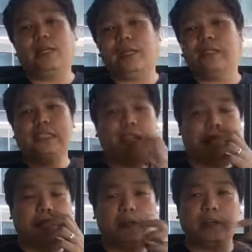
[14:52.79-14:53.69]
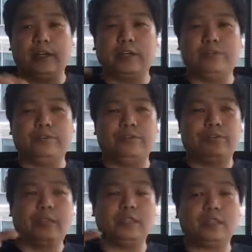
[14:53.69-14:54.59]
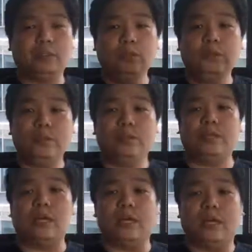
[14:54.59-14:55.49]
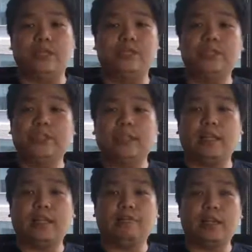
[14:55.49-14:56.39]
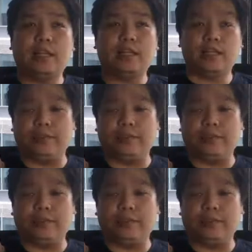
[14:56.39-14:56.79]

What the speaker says: you can see that you already fulfilled 2 of the associate level.